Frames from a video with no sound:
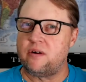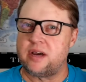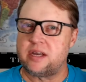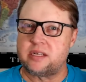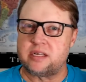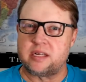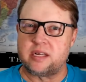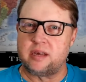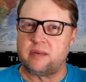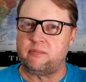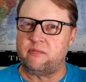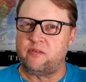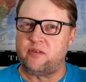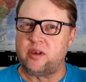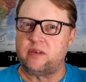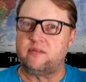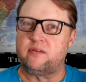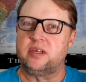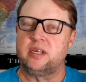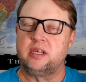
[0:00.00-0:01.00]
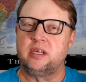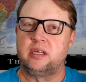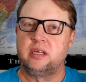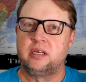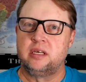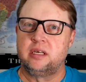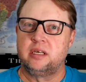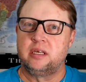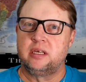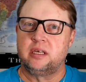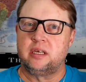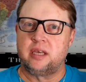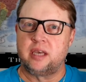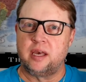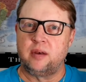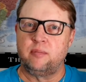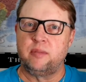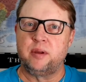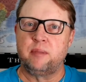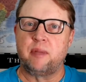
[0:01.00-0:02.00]
EOS M50
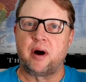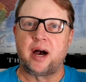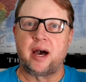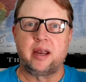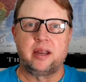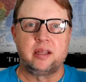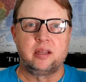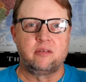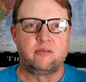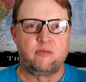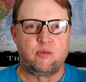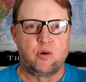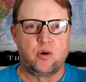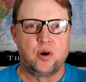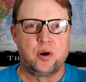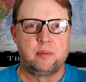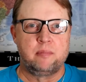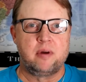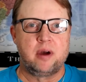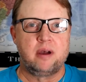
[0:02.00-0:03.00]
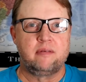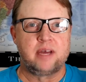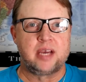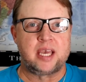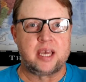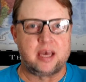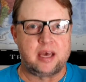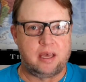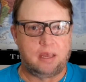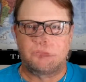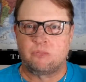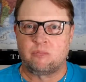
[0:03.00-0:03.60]
can be bought in the form of a kit,